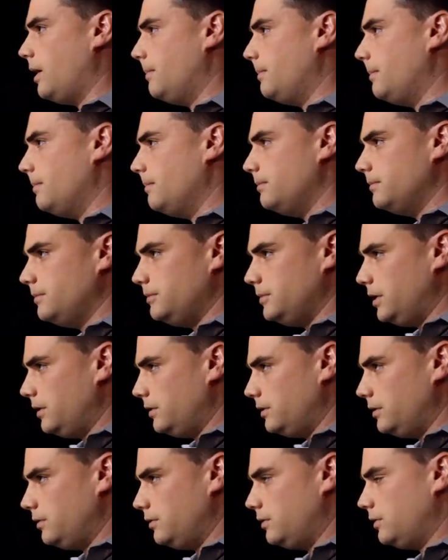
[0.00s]
um, you know,
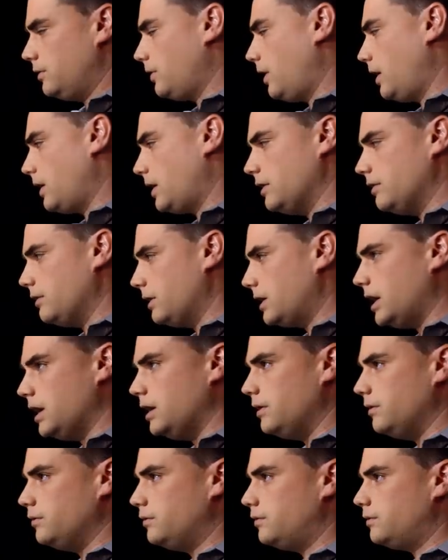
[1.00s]
you, you're talking to a
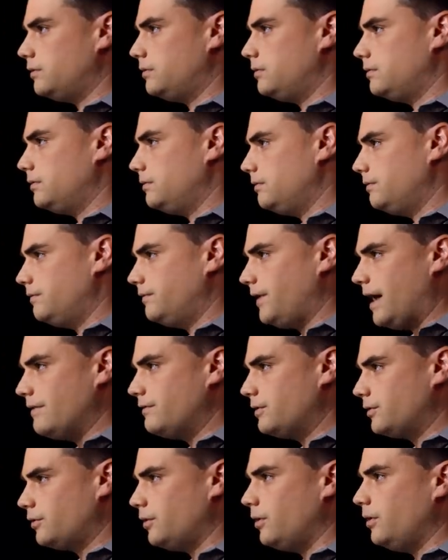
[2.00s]
kid who's
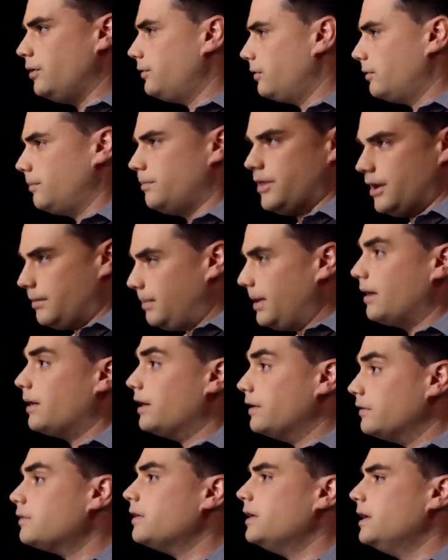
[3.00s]
five years old or their
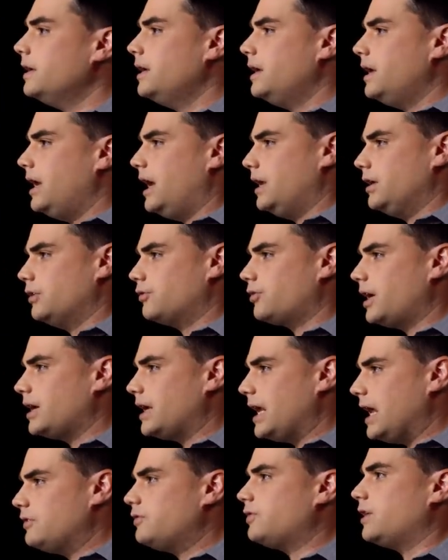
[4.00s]
parents, and you're trying
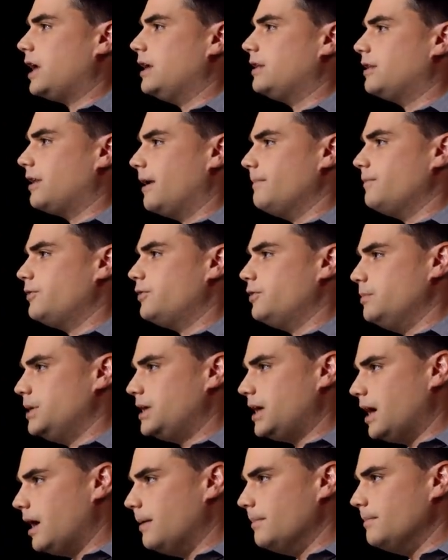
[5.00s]
to educate them to
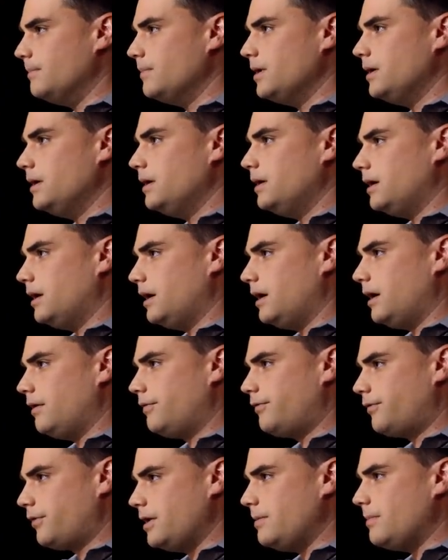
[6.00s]
become uh, a
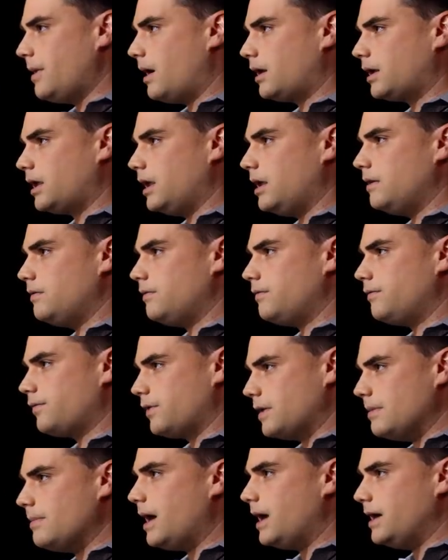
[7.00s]
free market,
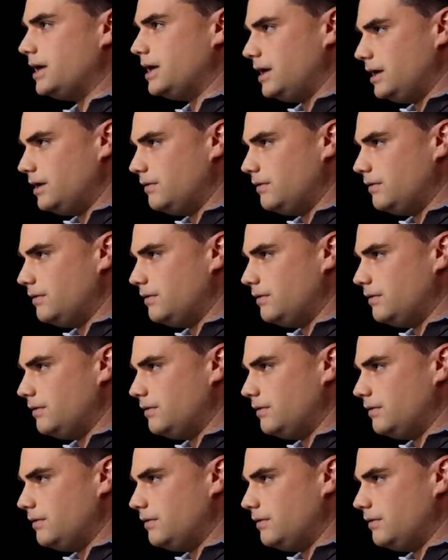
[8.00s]
free-minded